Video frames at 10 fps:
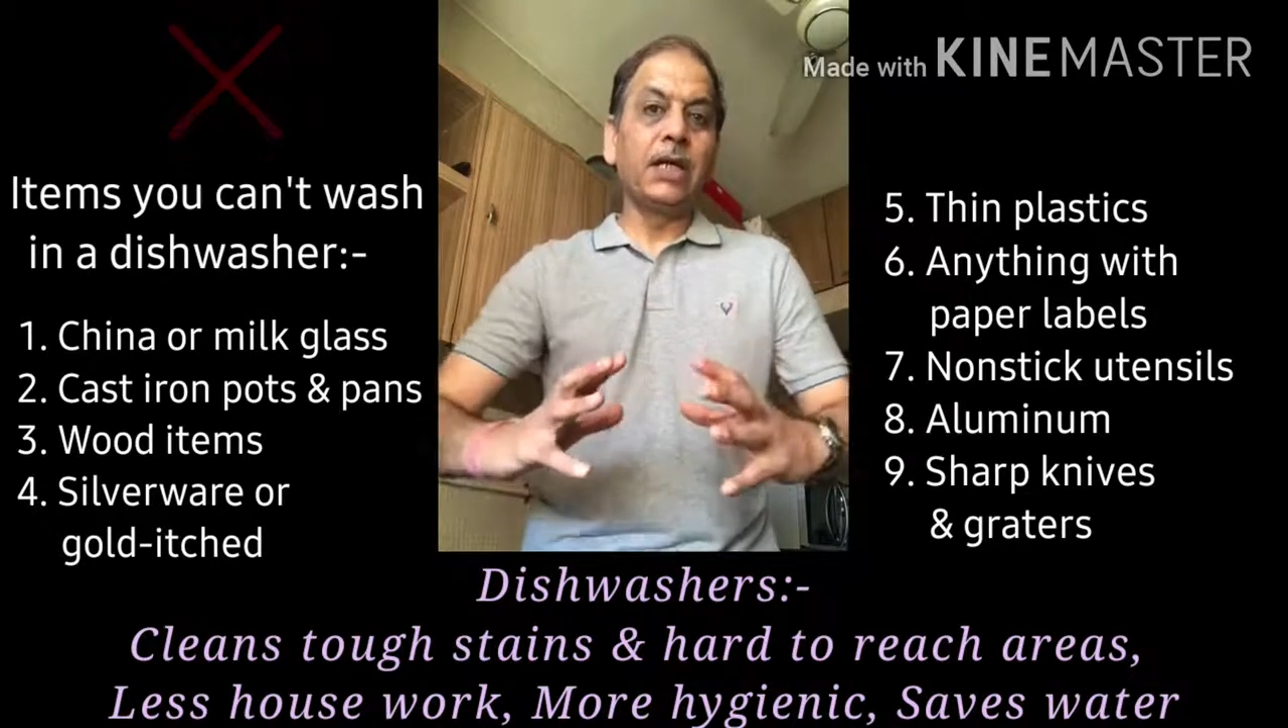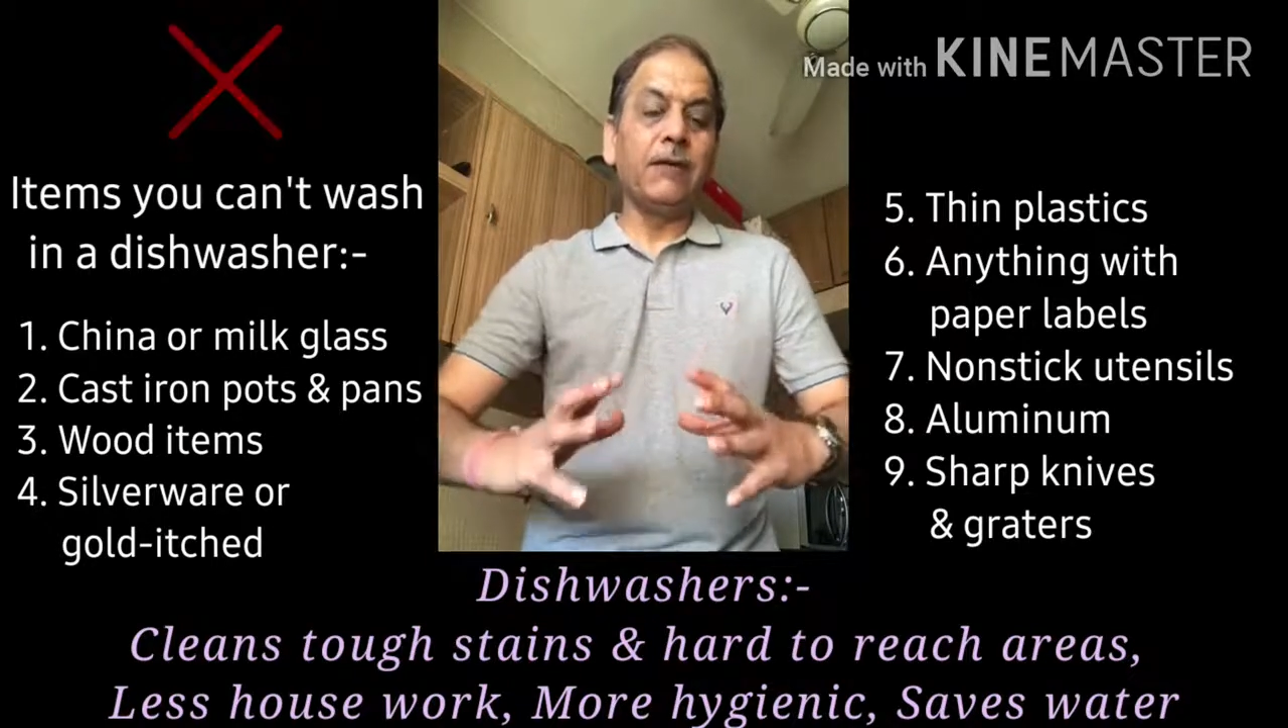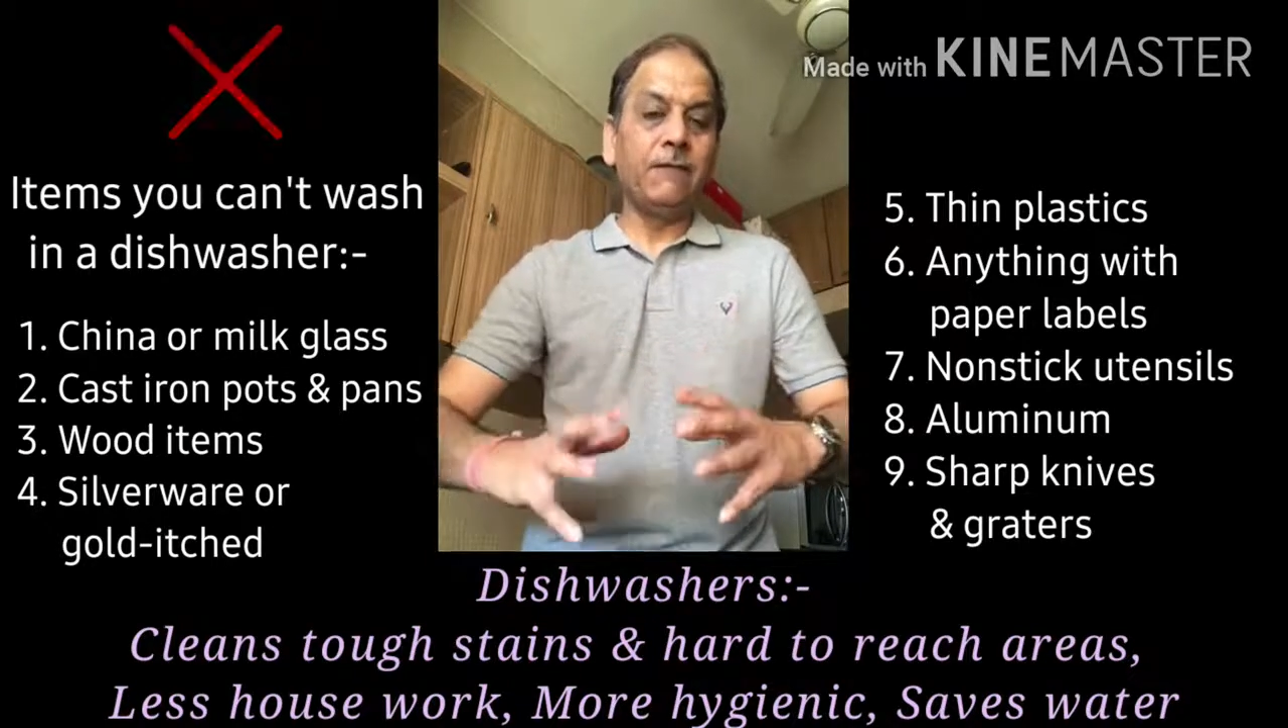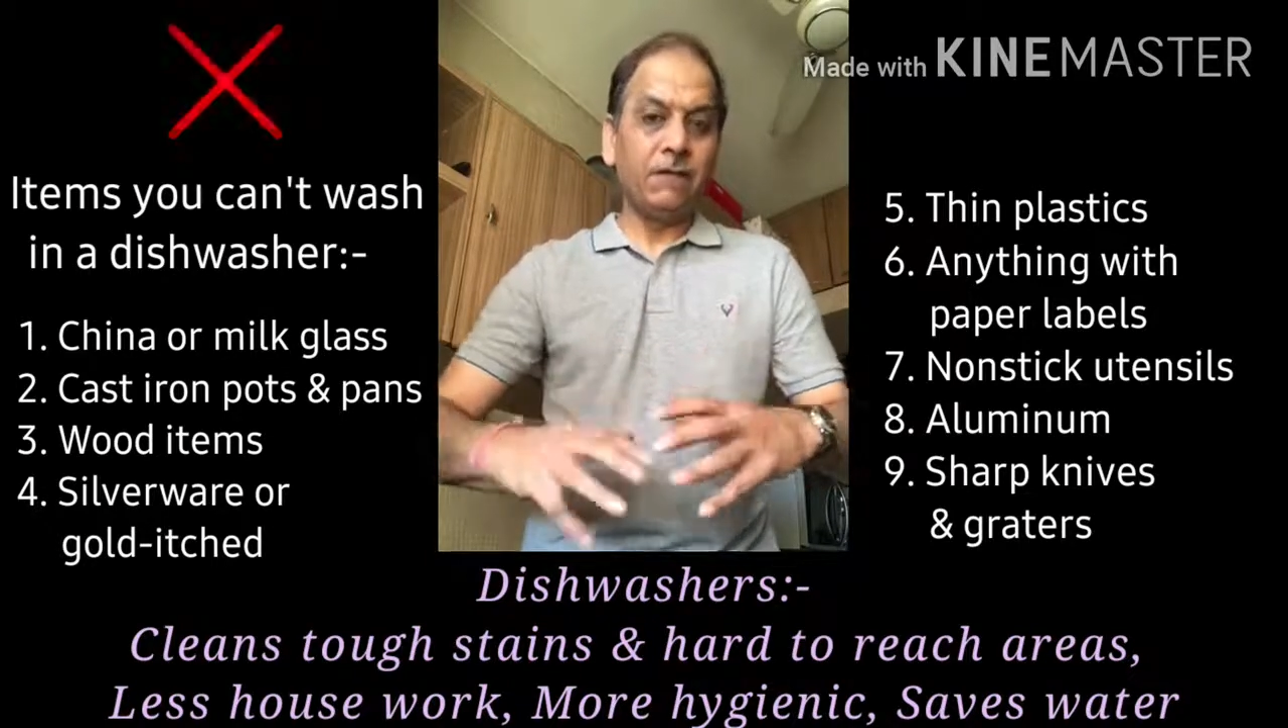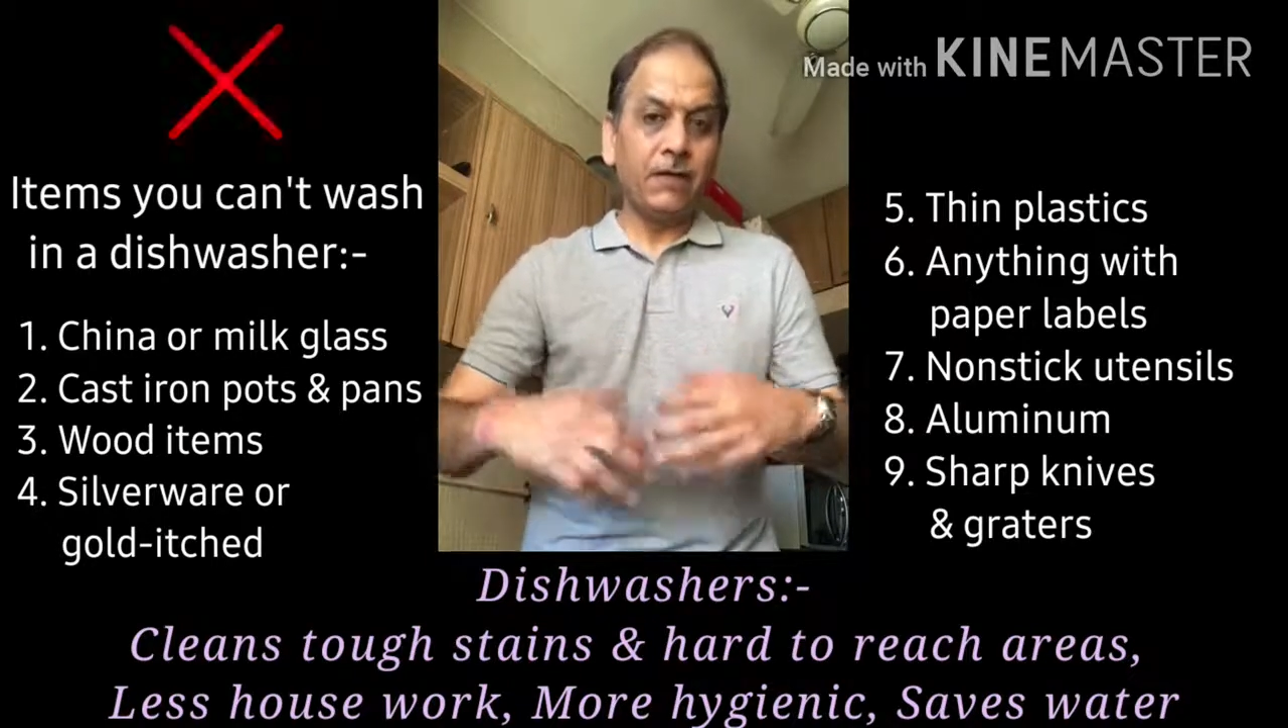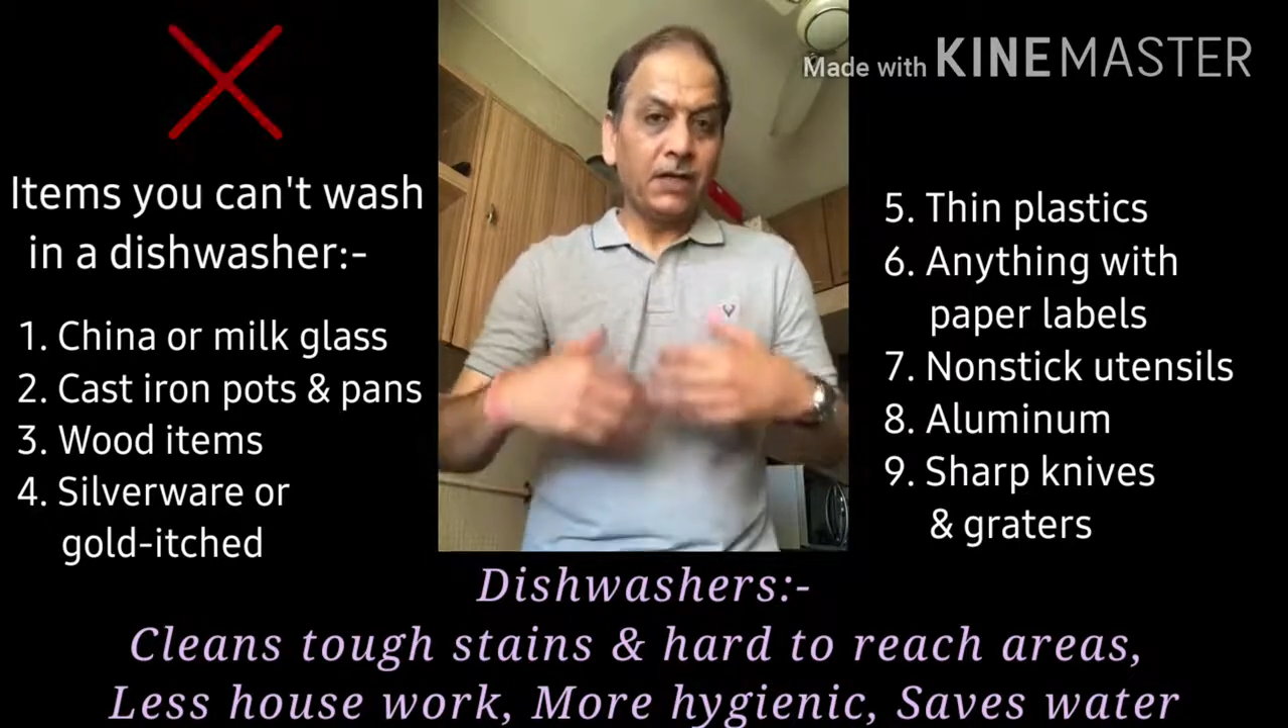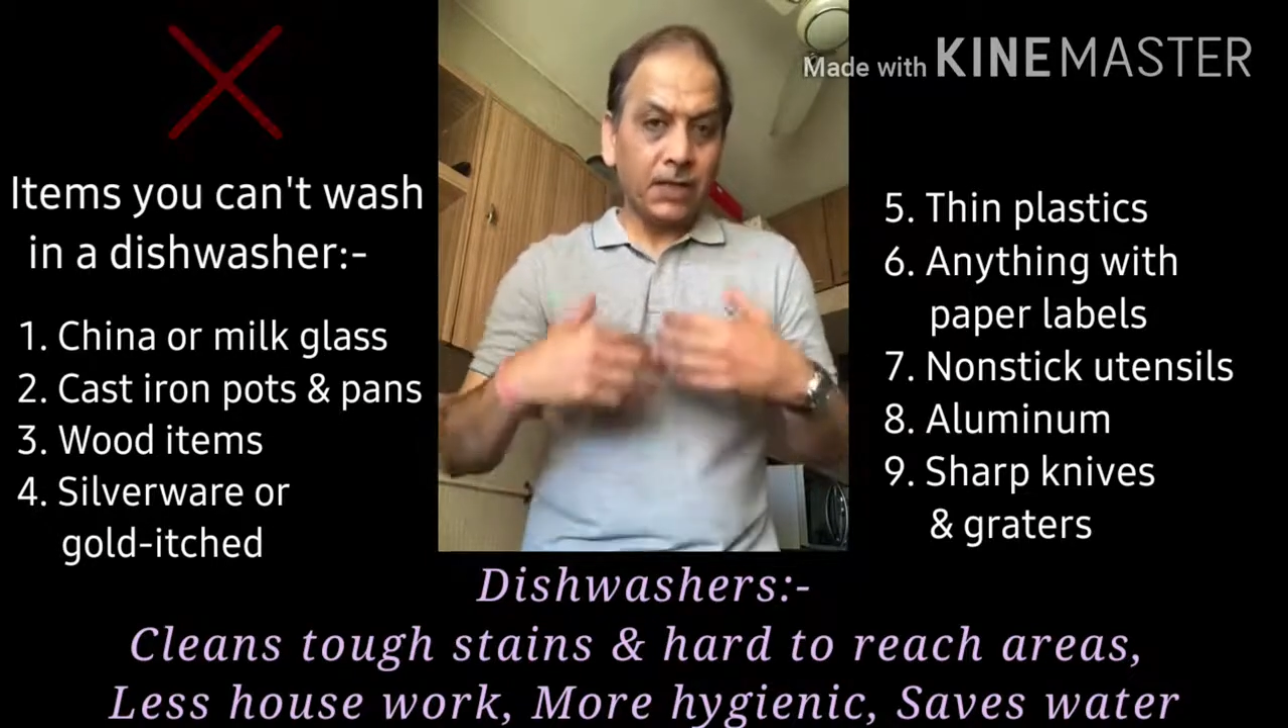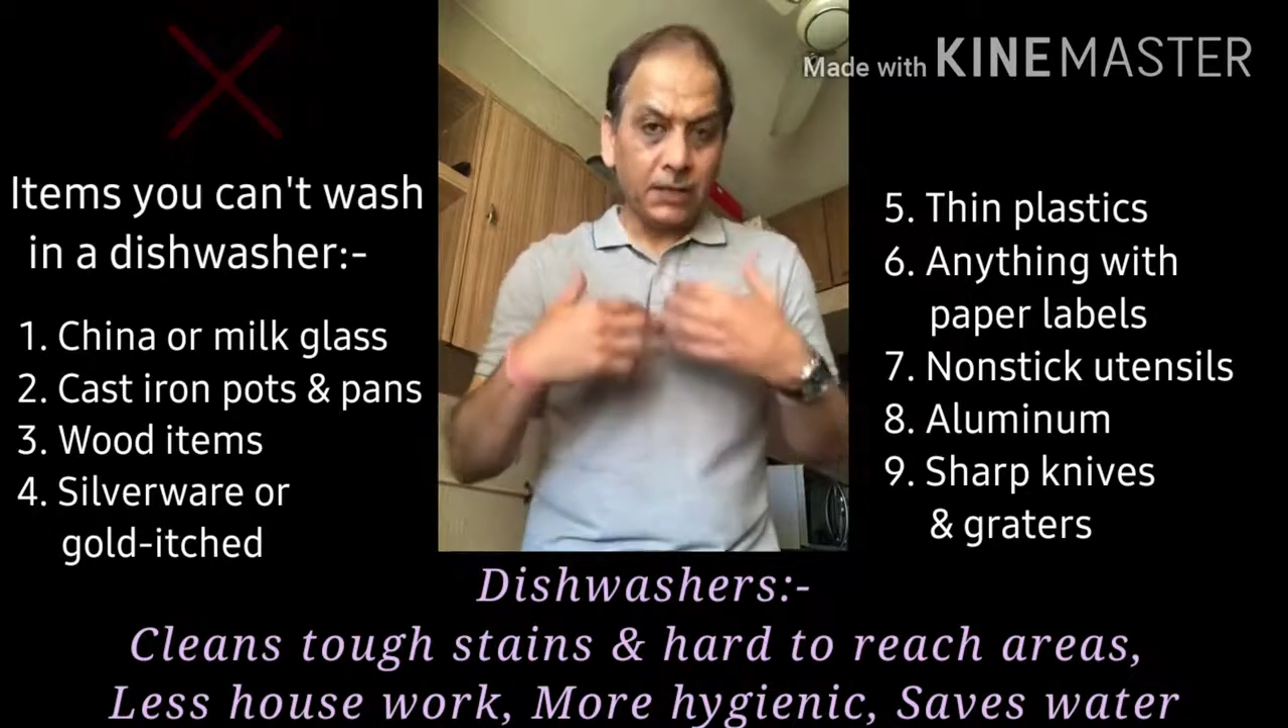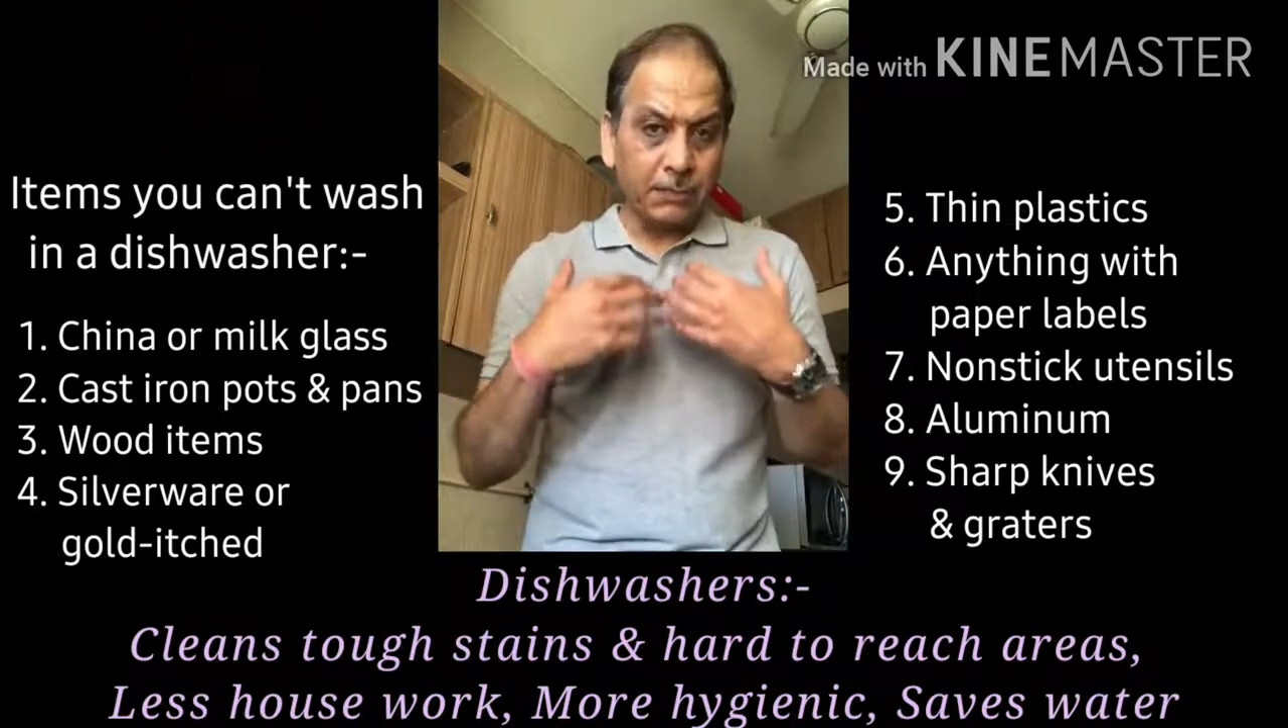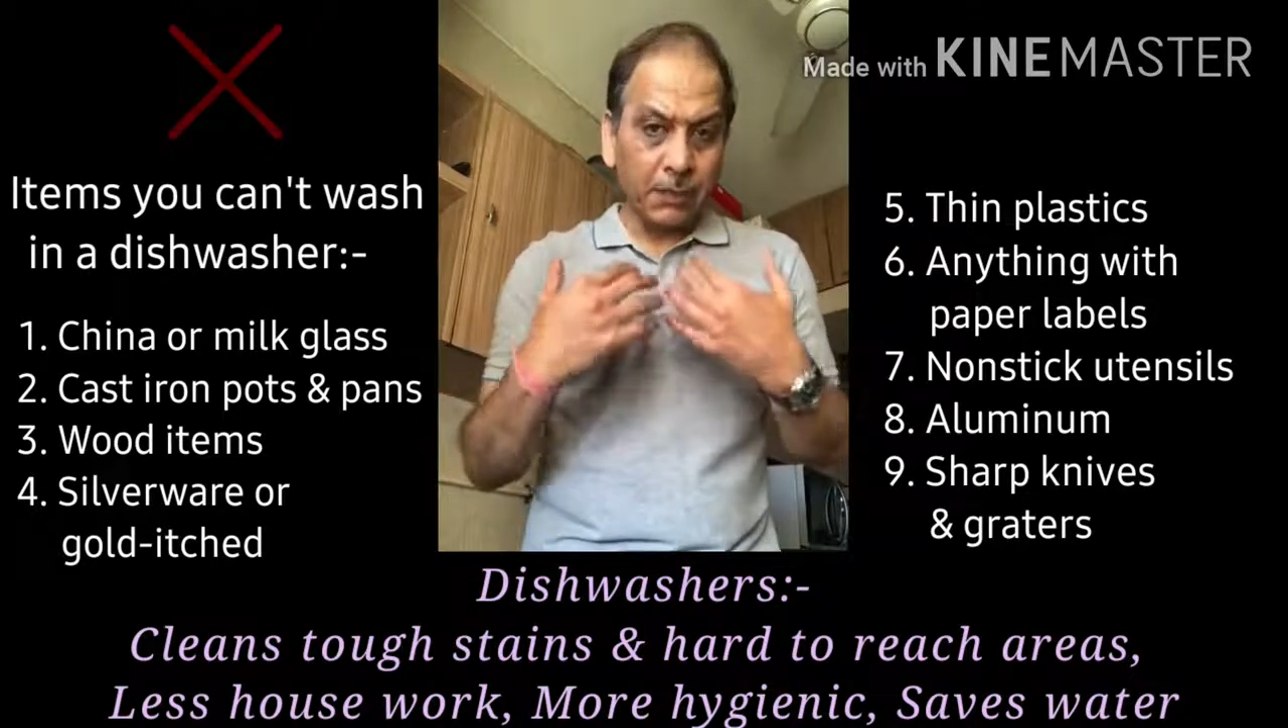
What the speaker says: If it's